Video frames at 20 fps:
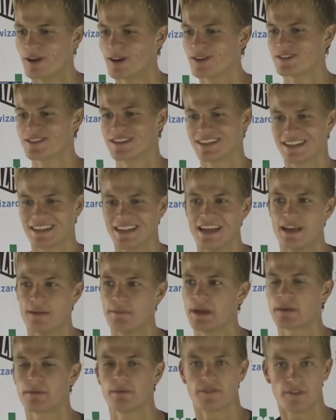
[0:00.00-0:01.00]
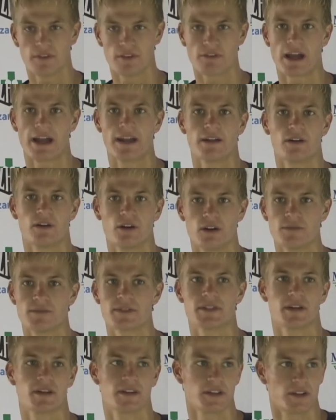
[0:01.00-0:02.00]
You were, let me do the
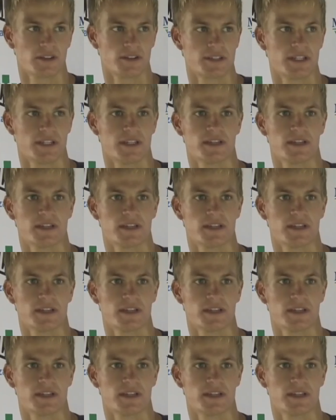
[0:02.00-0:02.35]
math there,